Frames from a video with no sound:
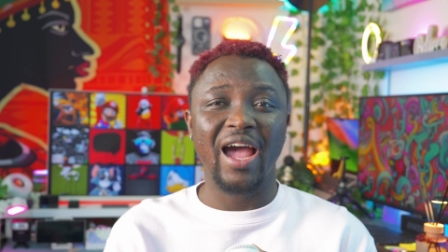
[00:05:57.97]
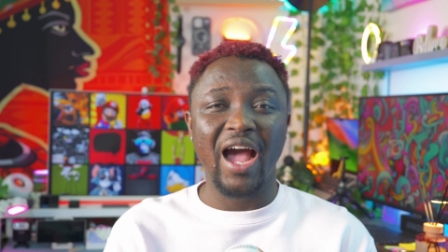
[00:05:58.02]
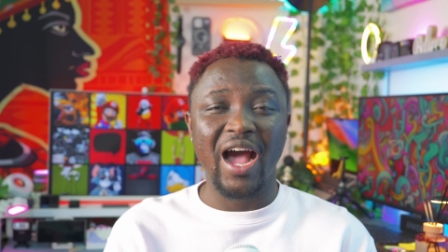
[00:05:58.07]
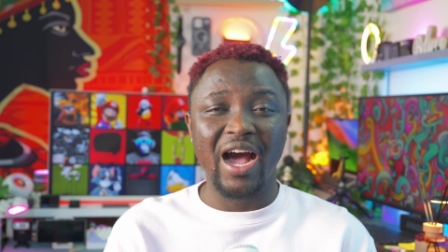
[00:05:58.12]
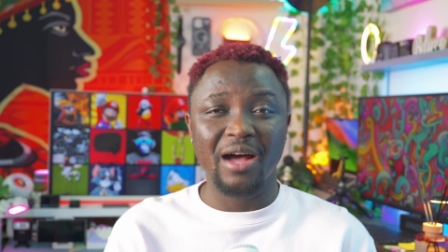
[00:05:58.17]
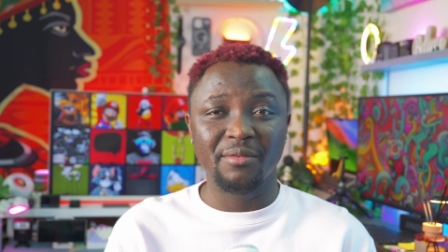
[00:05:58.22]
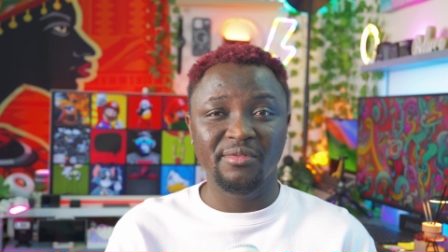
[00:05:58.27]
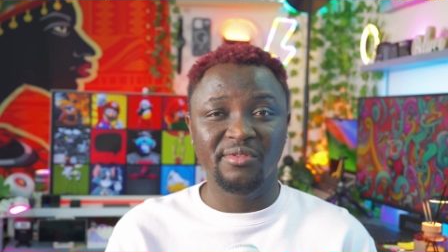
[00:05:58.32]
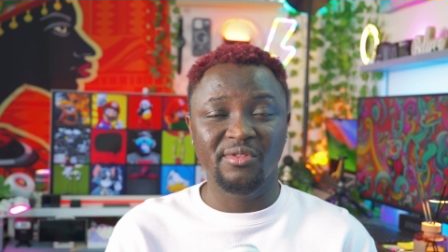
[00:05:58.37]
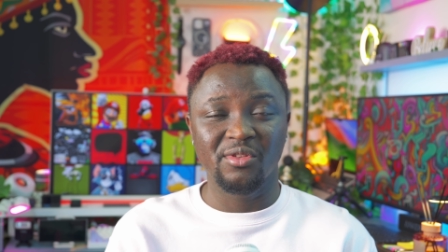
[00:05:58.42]

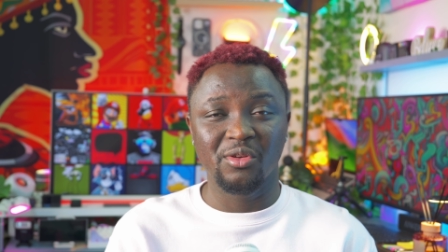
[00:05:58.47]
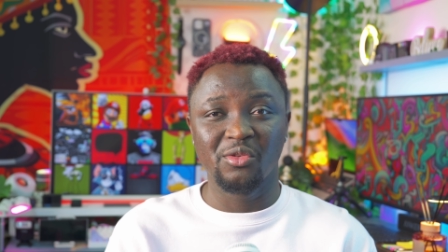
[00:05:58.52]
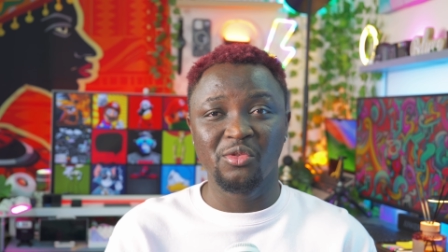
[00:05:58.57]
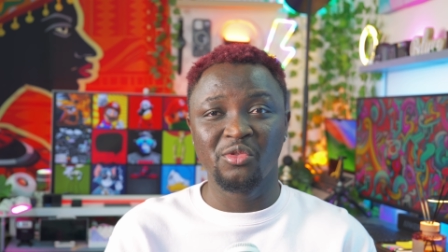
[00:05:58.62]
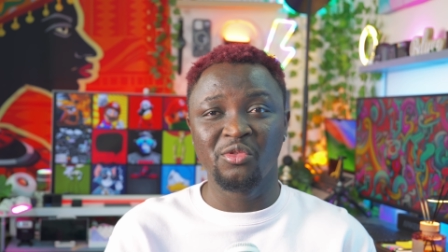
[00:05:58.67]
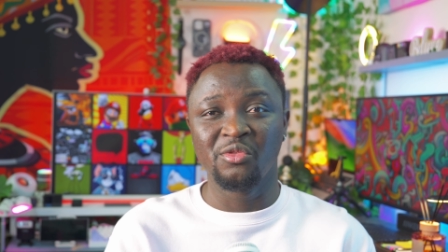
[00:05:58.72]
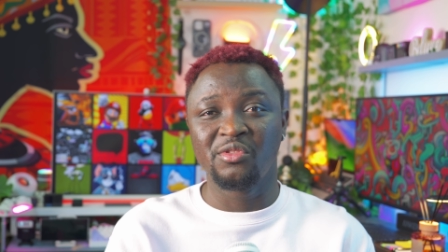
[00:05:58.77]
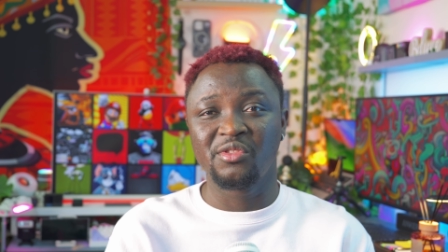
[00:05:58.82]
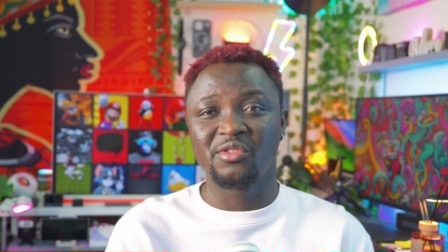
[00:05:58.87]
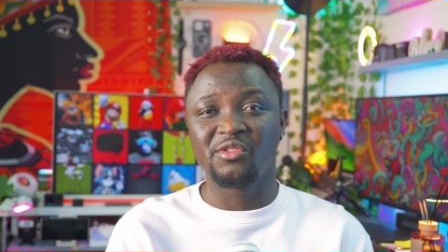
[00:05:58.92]

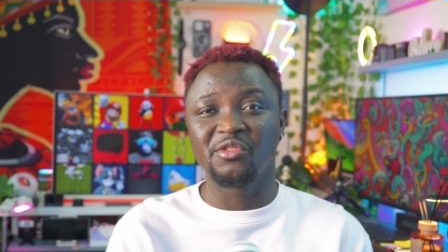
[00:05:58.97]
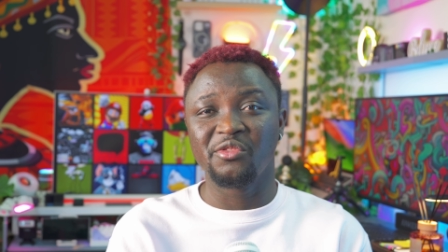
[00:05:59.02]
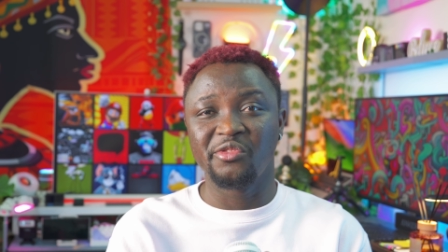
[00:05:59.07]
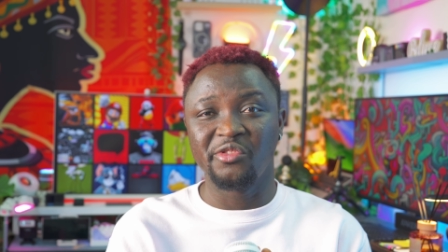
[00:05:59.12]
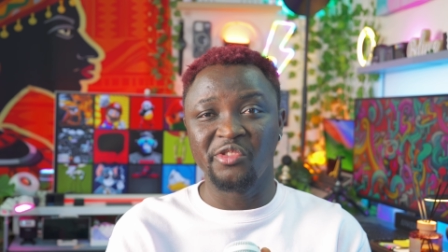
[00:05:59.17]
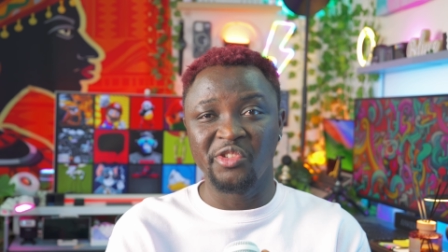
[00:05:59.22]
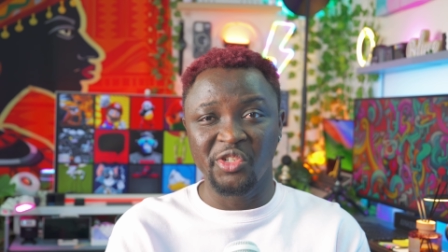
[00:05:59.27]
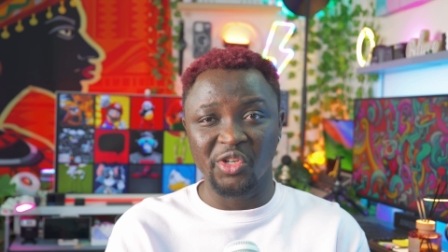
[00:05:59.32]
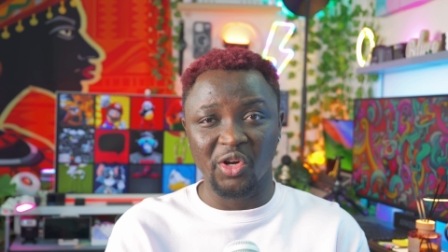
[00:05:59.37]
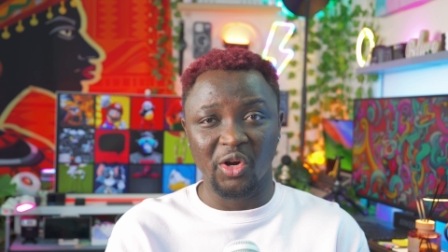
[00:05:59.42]
absolute
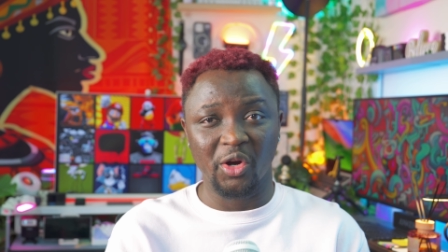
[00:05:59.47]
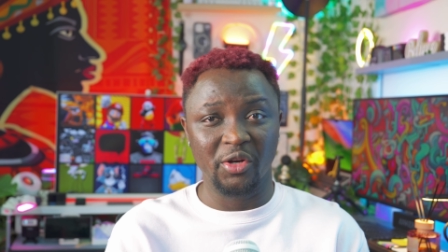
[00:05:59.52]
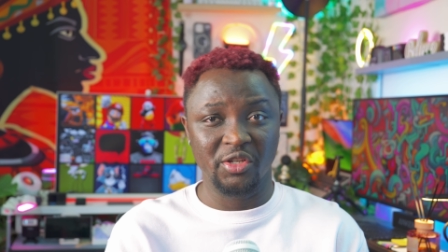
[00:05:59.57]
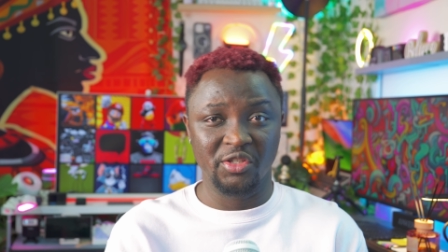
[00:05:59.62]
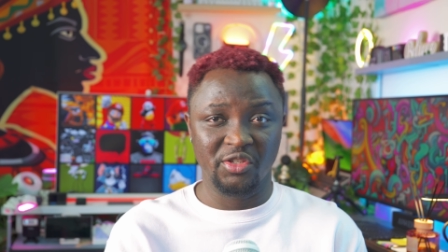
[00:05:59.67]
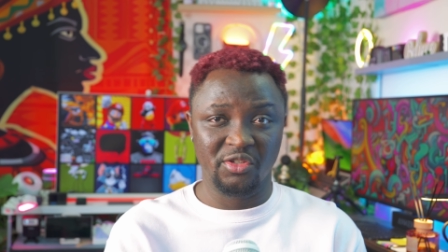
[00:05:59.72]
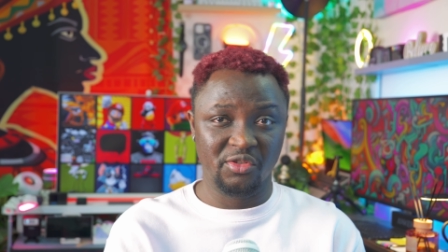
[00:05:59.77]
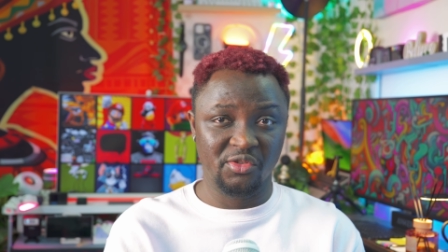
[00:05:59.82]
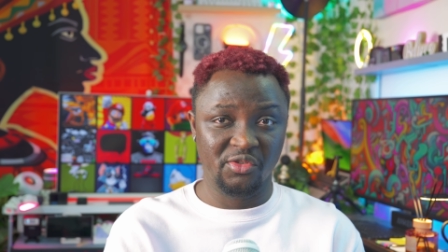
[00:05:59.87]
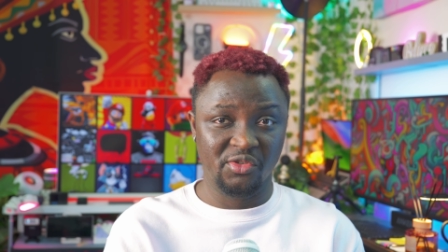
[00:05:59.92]
joy
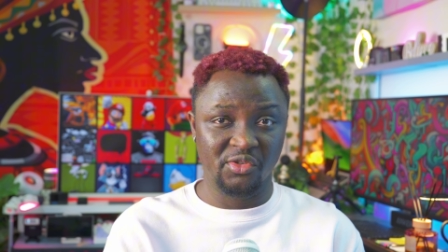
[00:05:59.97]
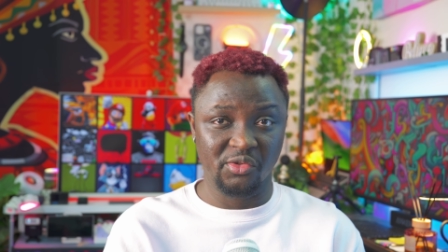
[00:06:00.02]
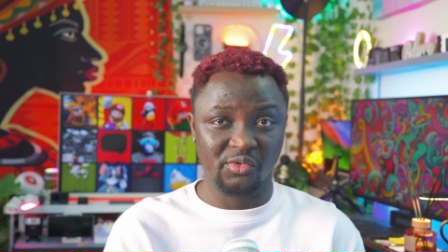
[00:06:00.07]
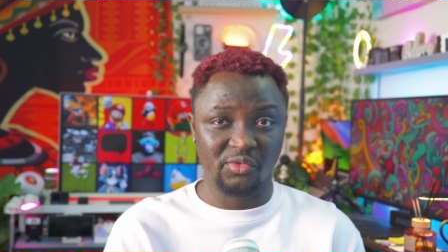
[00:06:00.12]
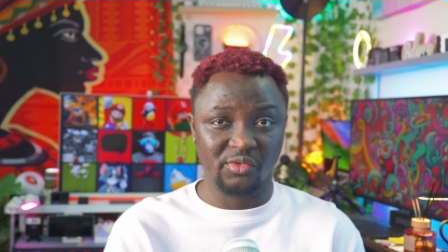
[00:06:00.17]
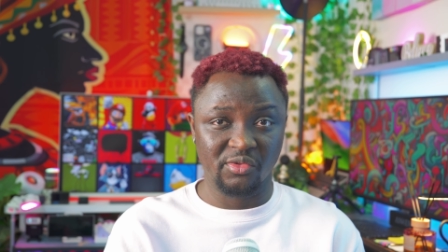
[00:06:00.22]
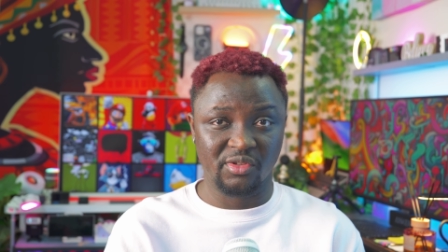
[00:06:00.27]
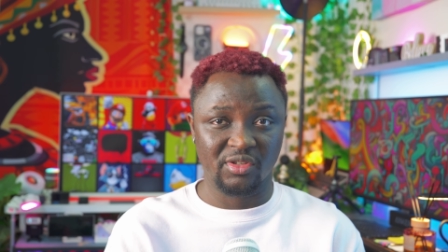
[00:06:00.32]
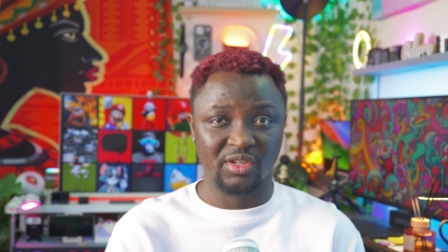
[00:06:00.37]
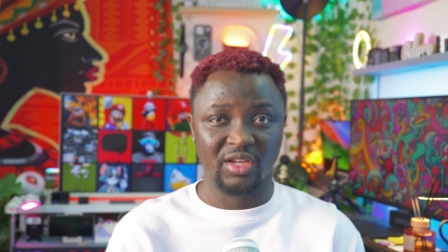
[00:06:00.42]
to
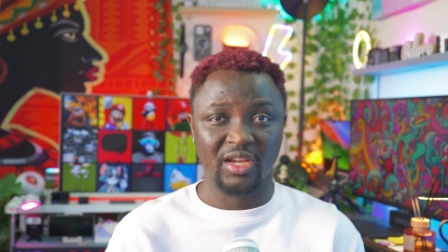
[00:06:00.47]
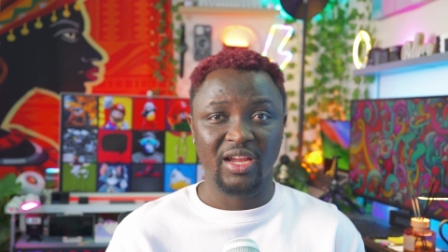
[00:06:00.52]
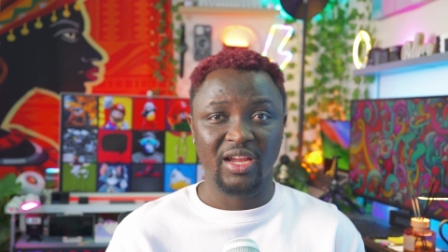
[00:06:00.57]
use.